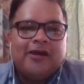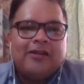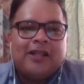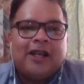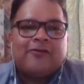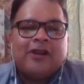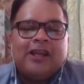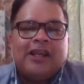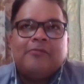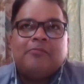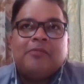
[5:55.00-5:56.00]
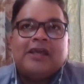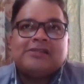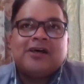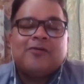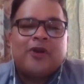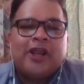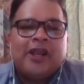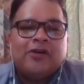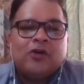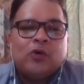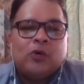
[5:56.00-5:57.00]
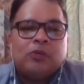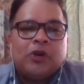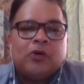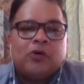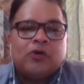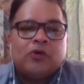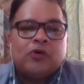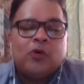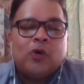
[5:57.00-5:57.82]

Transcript: that really makes our brain to to